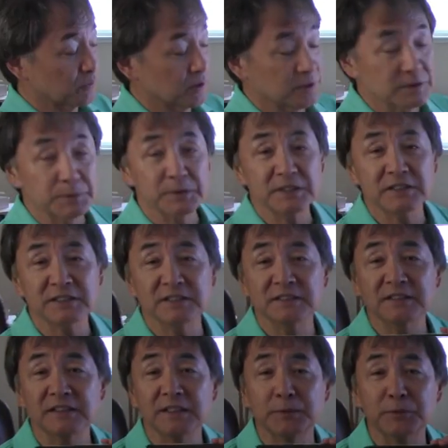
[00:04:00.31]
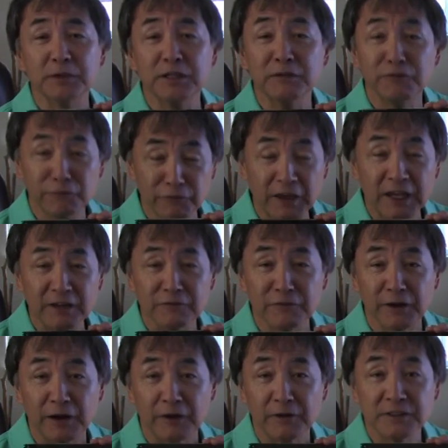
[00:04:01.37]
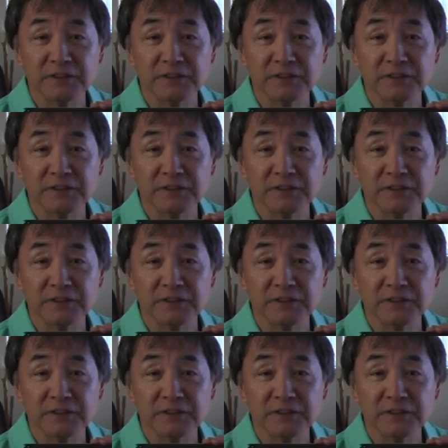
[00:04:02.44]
Williams, but this is Liberty Fanfare.